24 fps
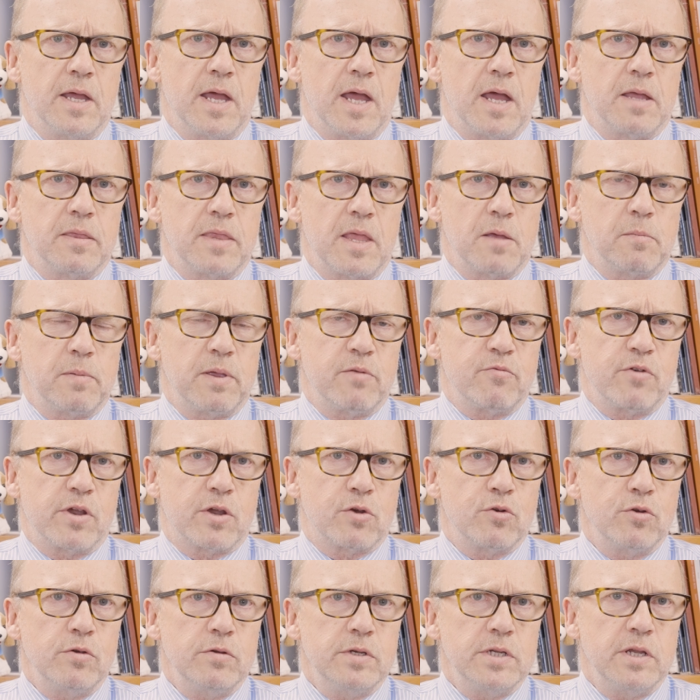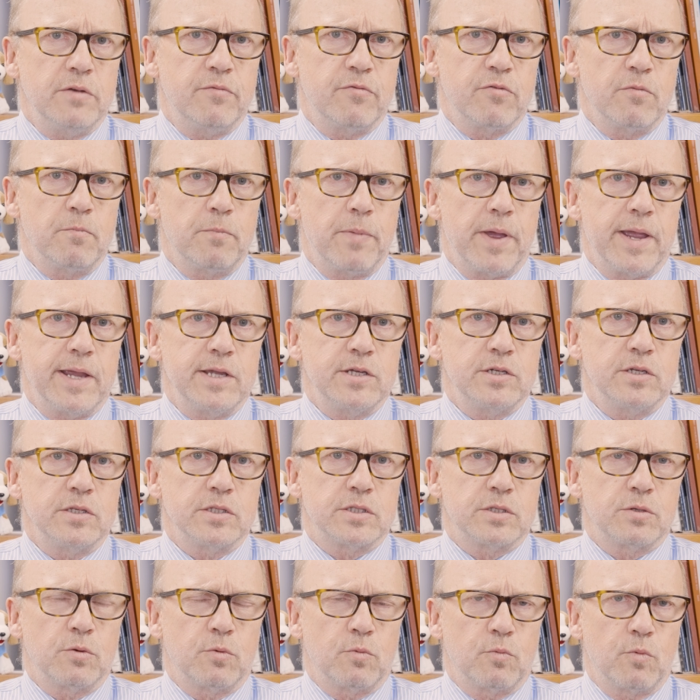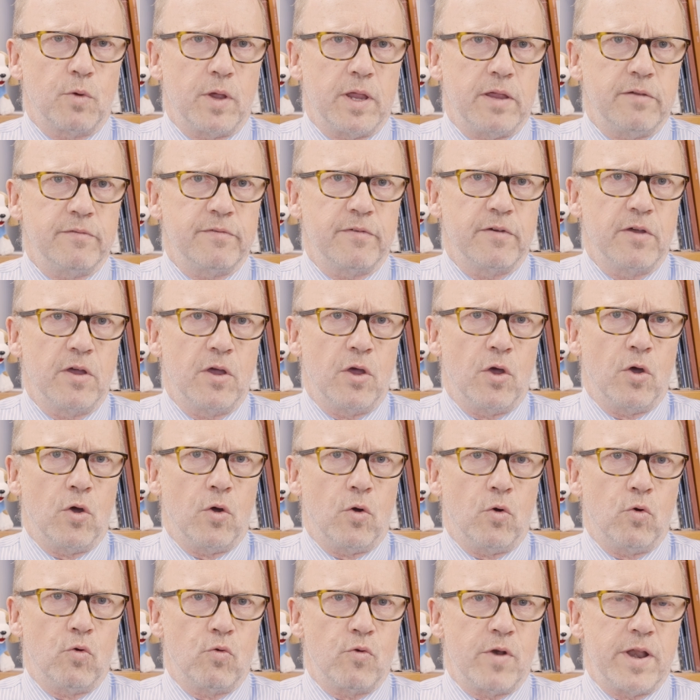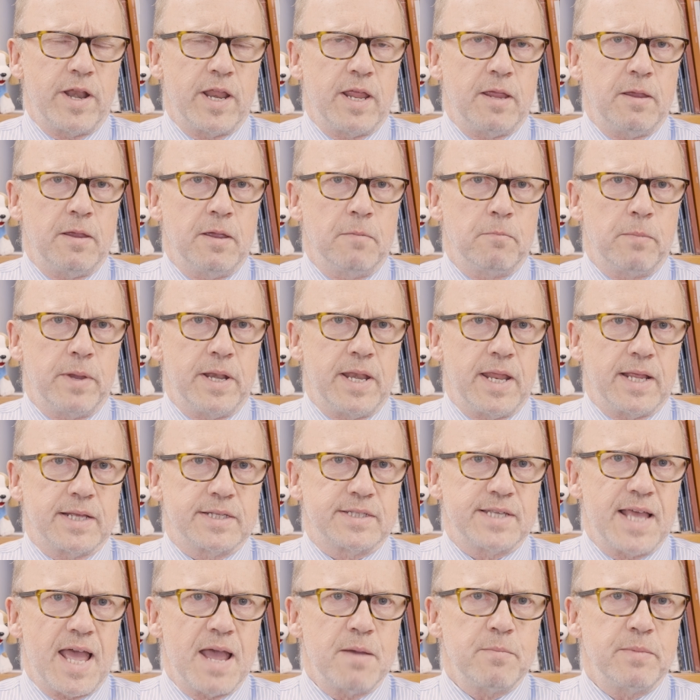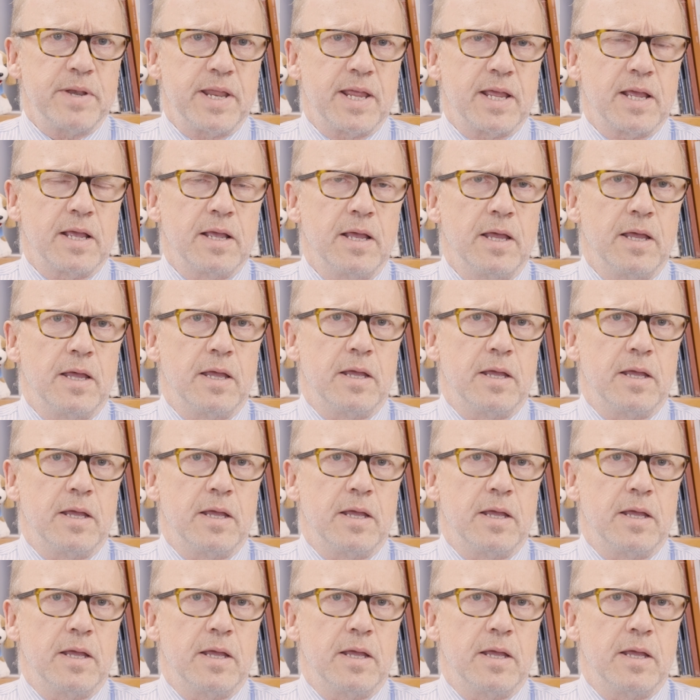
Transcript: and they'll be recruited from patients that we've already been examining